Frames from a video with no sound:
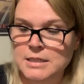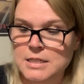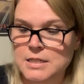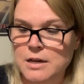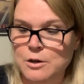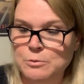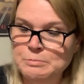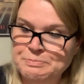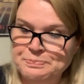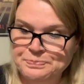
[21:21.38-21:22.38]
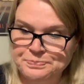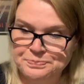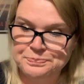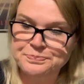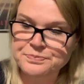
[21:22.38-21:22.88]
So
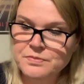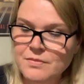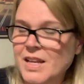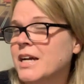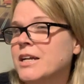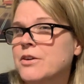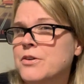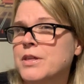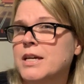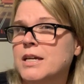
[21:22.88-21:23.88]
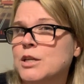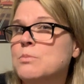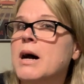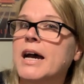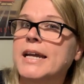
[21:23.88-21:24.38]
Another thing you
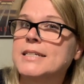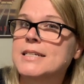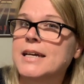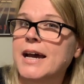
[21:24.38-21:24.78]
might